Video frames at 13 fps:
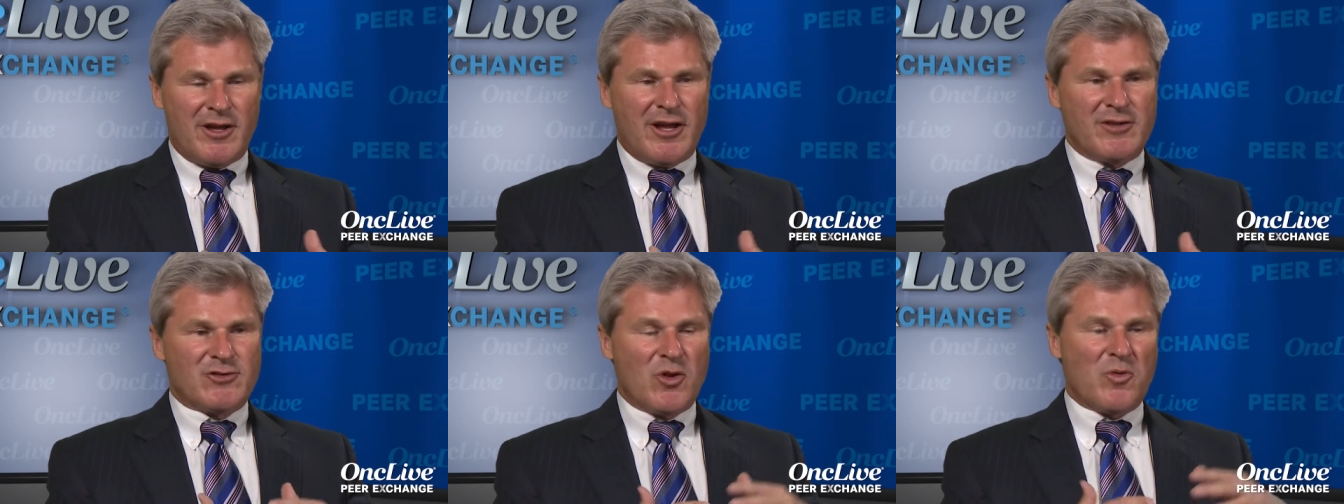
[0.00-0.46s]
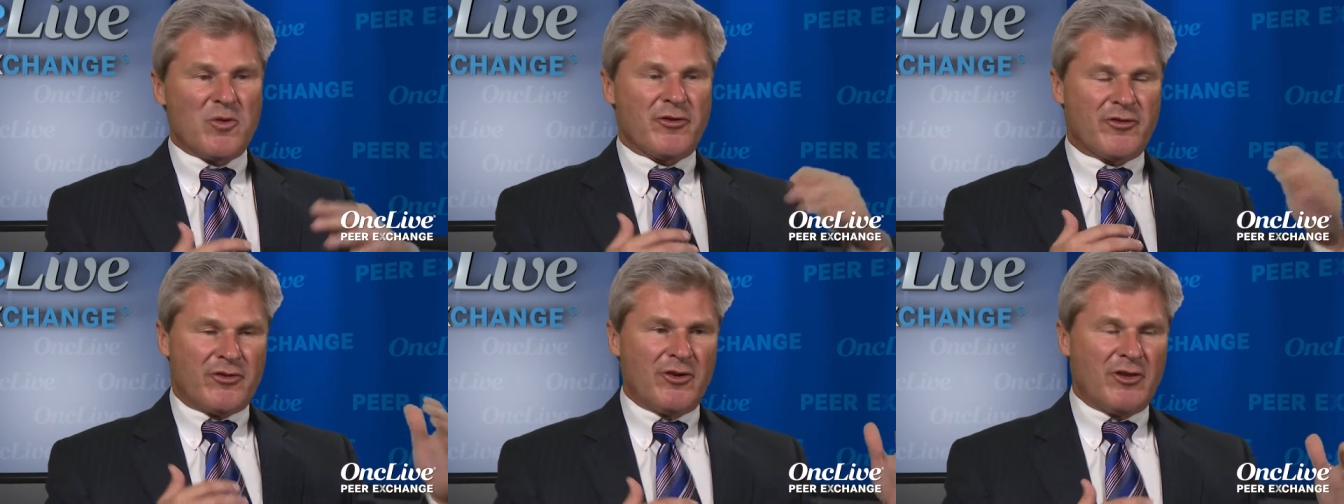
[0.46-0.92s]
And so we're
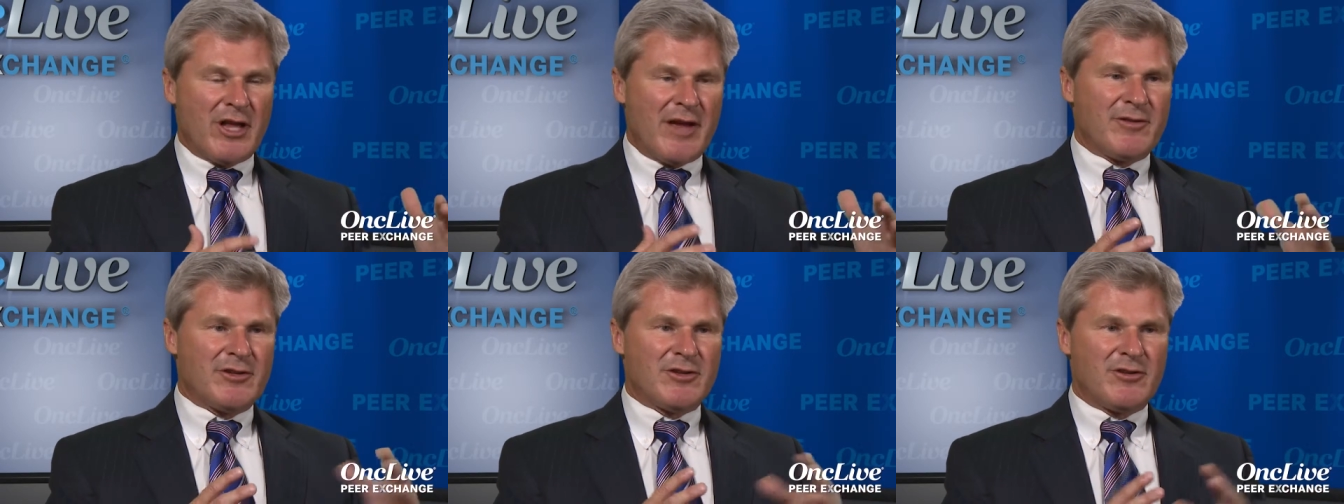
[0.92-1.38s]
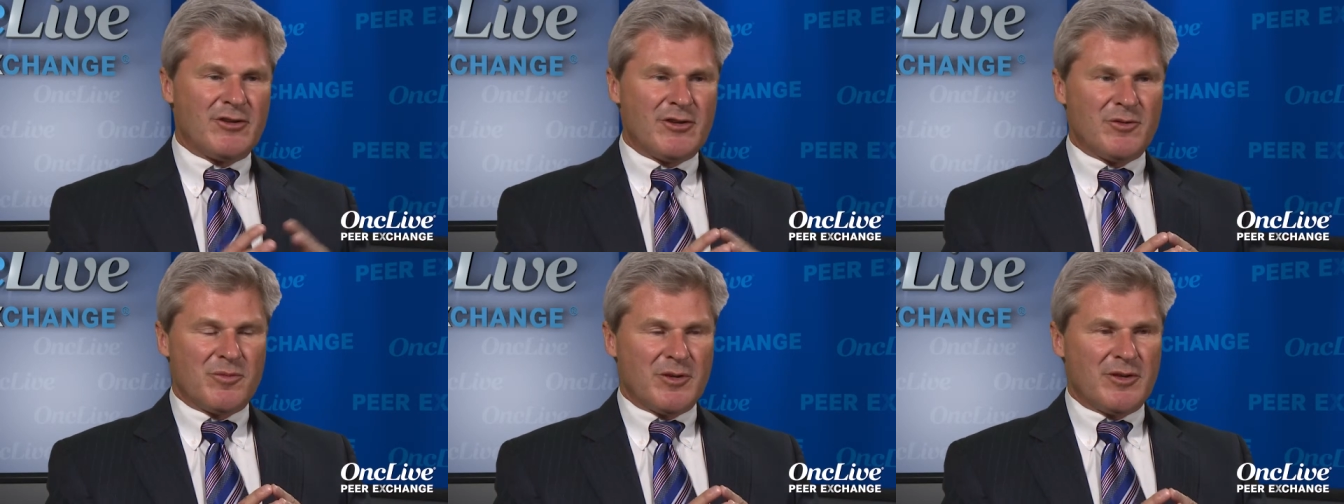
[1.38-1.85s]
still having to
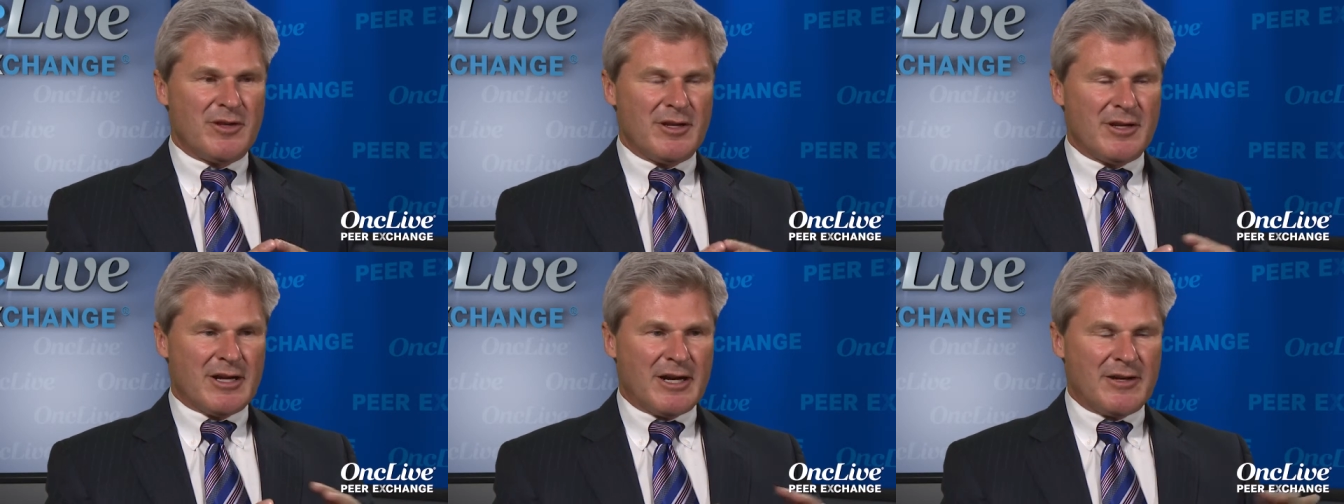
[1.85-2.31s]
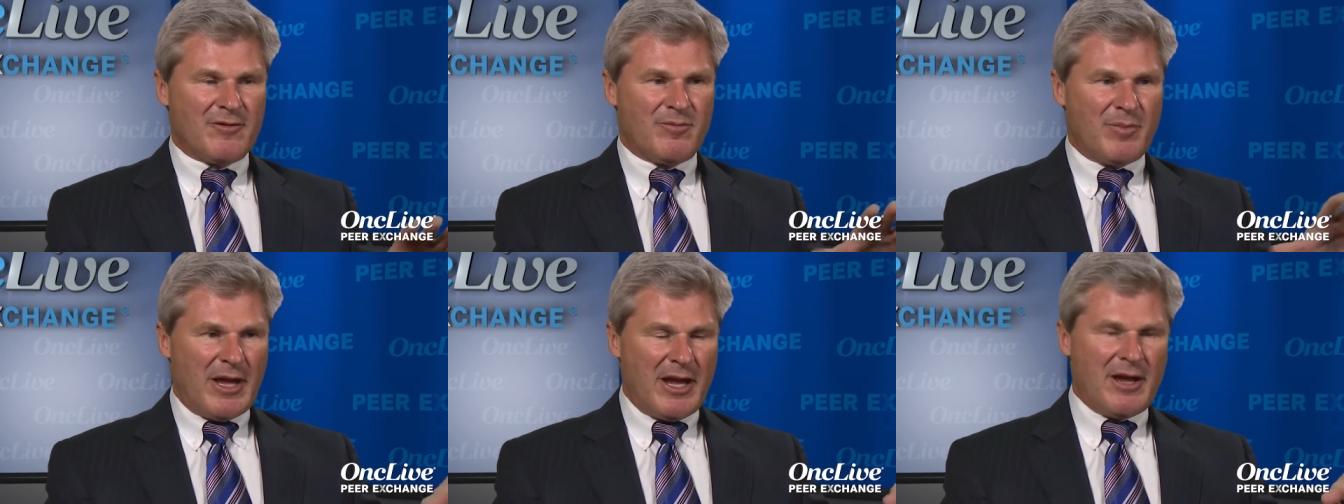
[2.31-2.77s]
deal with the kind of
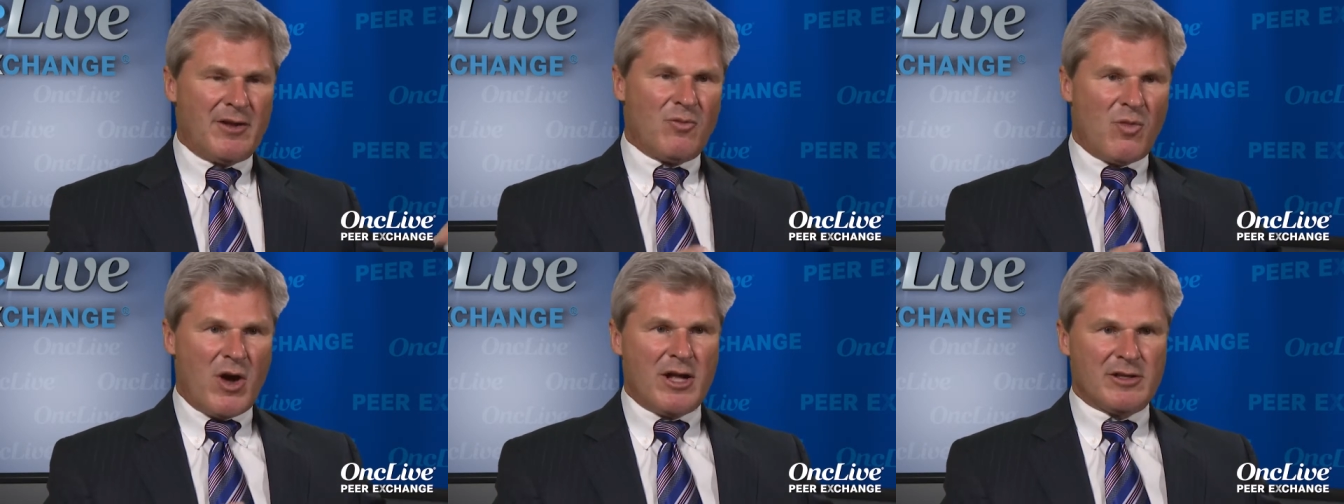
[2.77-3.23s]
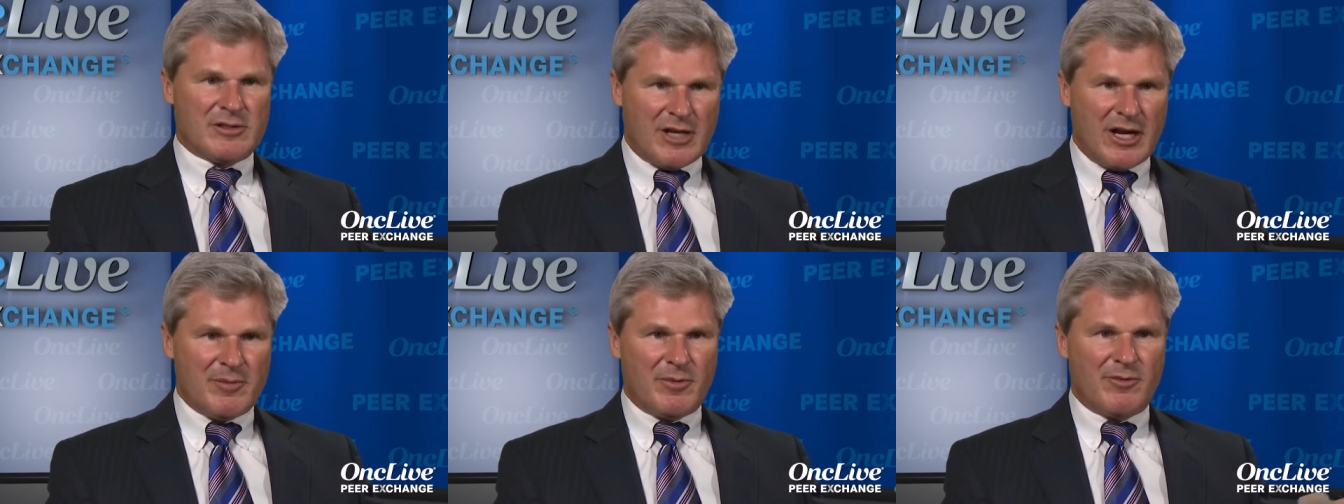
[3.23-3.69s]
pan wild
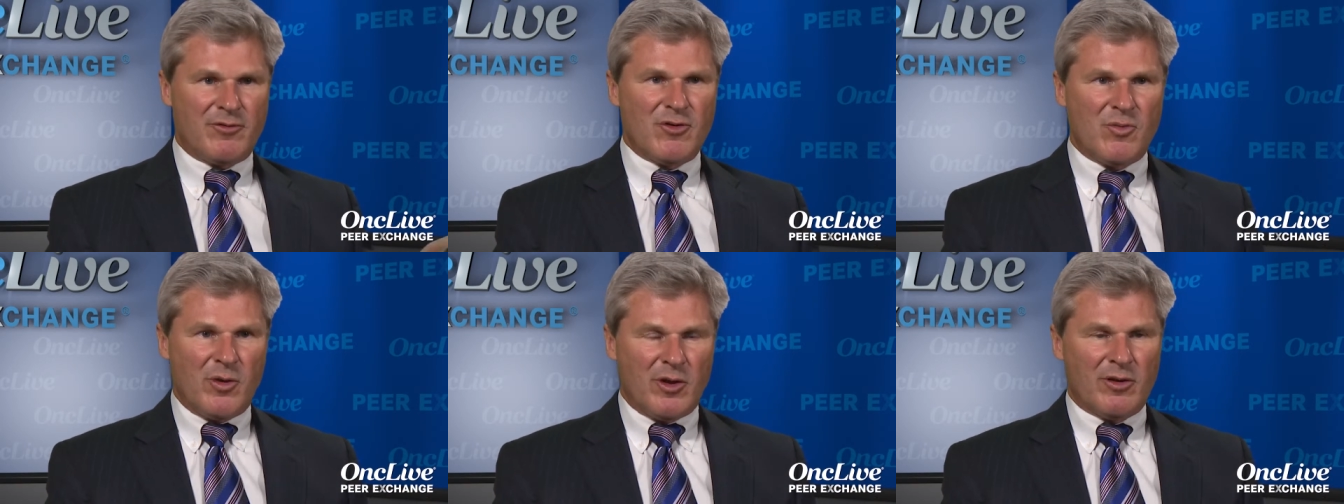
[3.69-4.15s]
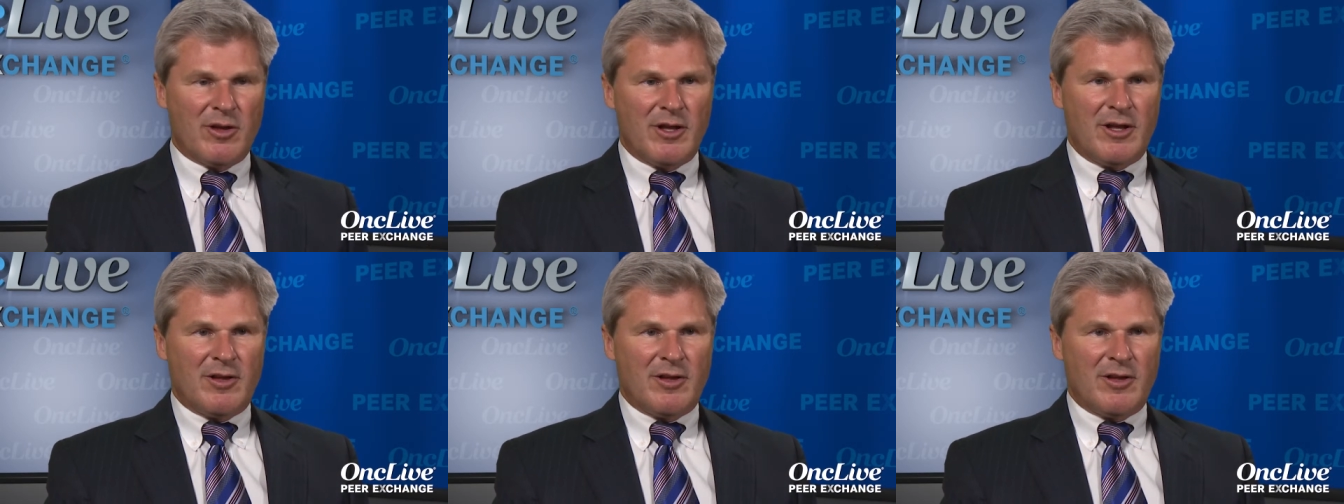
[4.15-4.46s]
type, if you will,